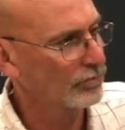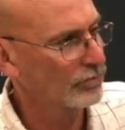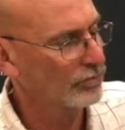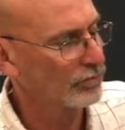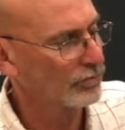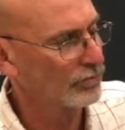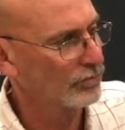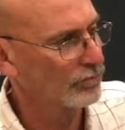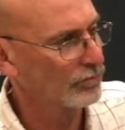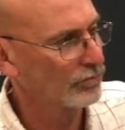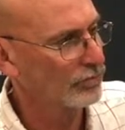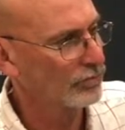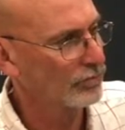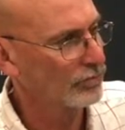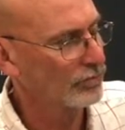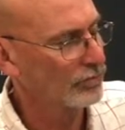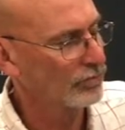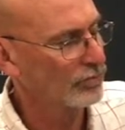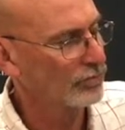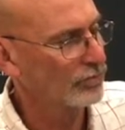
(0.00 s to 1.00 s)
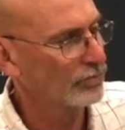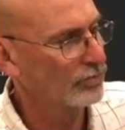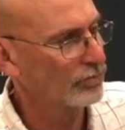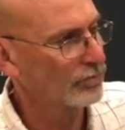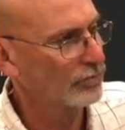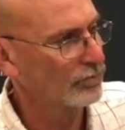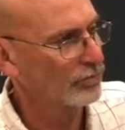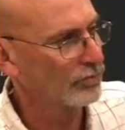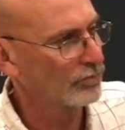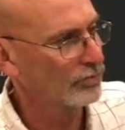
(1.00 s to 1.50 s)

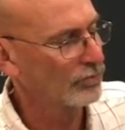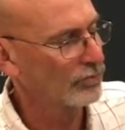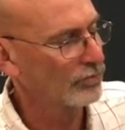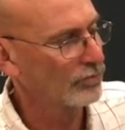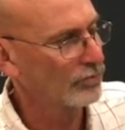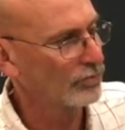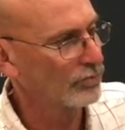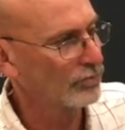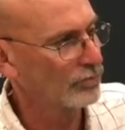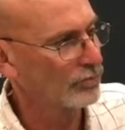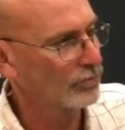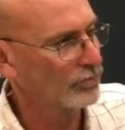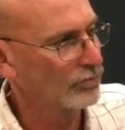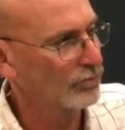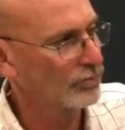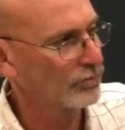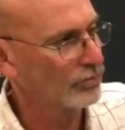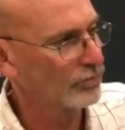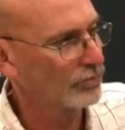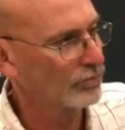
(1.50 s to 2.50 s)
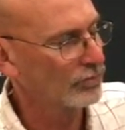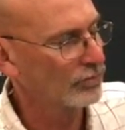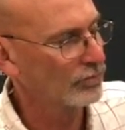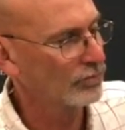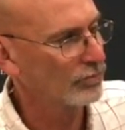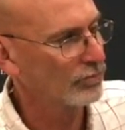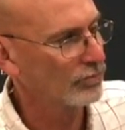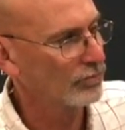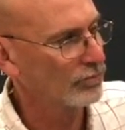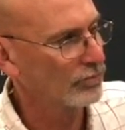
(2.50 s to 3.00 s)

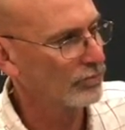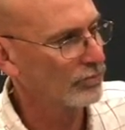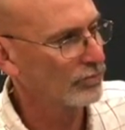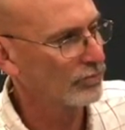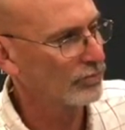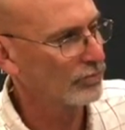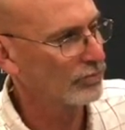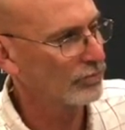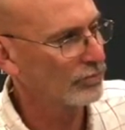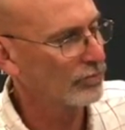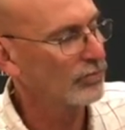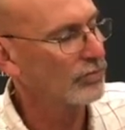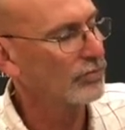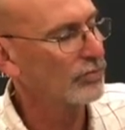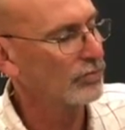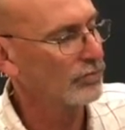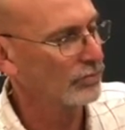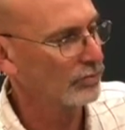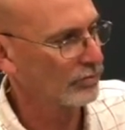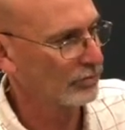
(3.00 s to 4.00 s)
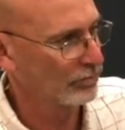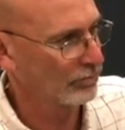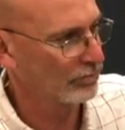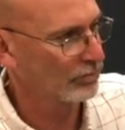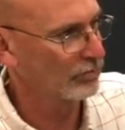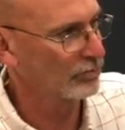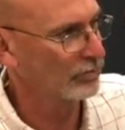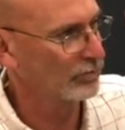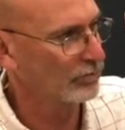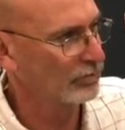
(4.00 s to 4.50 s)

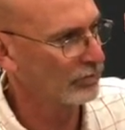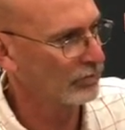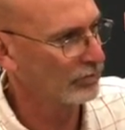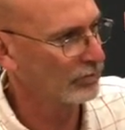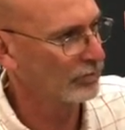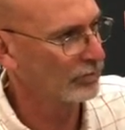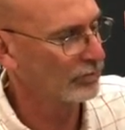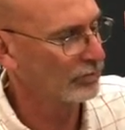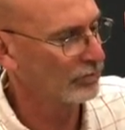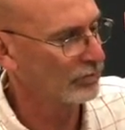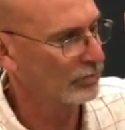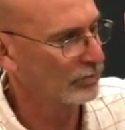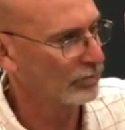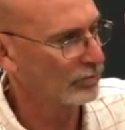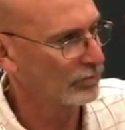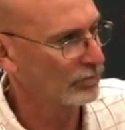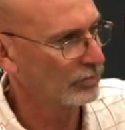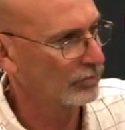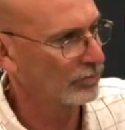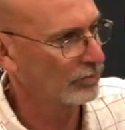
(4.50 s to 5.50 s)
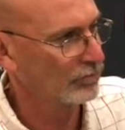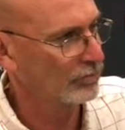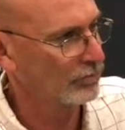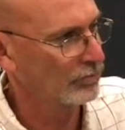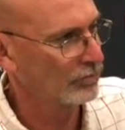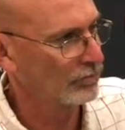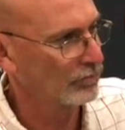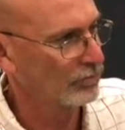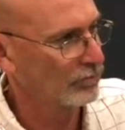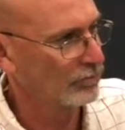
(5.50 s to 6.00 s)

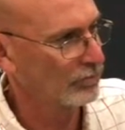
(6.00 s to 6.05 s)
The person shown says nothing.